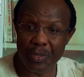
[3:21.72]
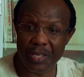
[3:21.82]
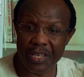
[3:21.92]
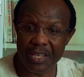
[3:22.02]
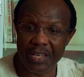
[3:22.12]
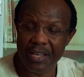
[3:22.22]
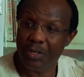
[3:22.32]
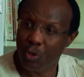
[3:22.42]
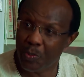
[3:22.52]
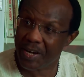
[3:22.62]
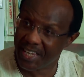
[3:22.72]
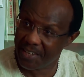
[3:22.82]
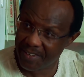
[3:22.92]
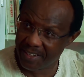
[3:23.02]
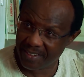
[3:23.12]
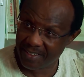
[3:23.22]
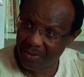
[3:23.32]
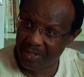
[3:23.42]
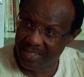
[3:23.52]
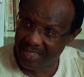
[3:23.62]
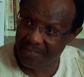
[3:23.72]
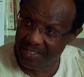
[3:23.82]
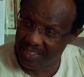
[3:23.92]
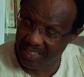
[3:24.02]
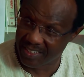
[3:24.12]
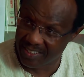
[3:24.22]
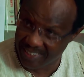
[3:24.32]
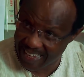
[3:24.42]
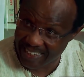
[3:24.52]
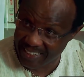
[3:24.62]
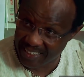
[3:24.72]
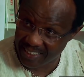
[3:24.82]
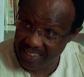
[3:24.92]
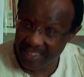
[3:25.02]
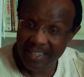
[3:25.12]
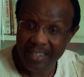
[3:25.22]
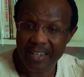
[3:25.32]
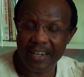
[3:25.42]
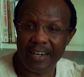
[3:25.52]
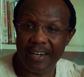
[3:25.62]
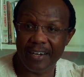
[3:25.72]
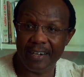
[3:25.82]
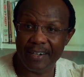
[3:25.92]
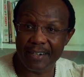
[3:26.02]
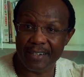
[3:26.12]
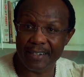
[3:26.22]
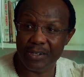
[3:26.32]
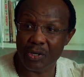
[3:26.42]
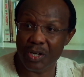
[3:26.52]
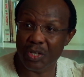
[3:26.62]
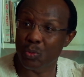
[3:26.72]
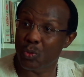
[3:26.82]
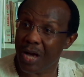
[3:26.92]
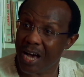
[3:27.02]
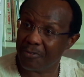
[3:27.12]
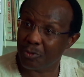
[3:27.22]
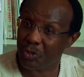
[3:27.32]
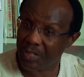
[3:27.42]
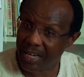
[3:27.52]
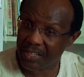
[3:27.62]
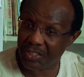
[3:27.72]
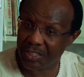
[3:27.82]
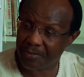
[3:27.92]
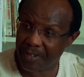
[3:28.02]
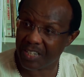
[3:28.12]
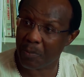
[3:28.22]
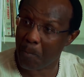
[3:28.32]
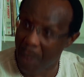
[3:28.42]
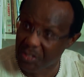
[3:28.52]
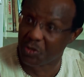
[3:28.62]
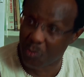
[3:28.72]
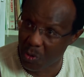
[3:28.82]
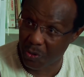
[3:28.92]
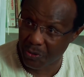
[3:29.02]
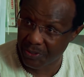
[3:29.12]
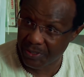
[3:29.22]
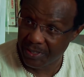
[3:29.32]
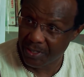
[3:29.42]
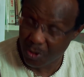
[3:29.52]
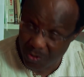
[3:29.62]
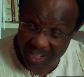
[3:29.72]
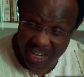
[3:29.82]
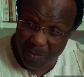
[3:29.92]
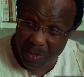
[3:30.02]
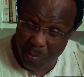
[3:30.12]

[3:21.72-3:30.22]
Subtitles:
be, to break even when it's servicing its debt, it would have to charge, in fact, much more, considerably